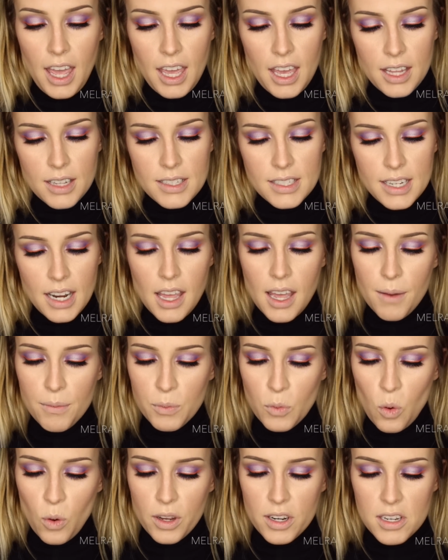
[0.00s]
And today
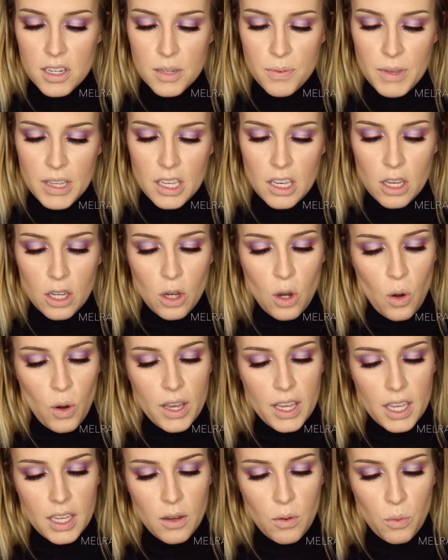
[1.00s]
I'm going to be
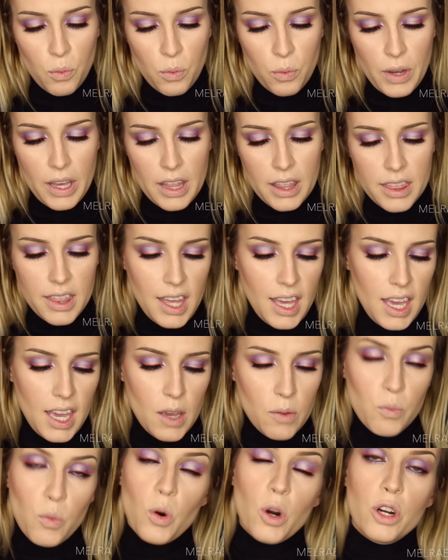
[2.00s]
going with
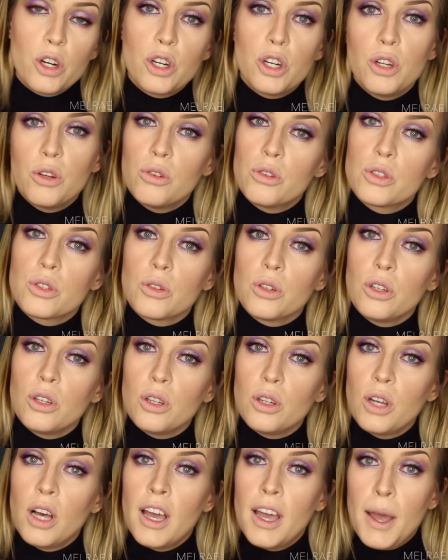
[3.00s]
a more
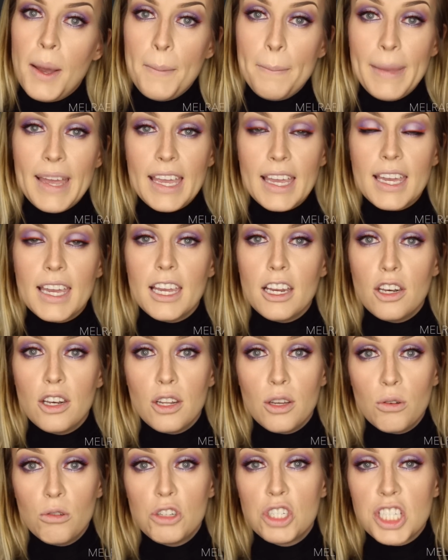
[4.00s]
neutral pinky
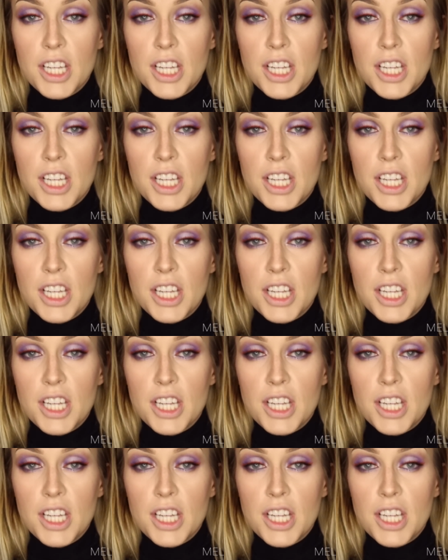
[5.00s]
nude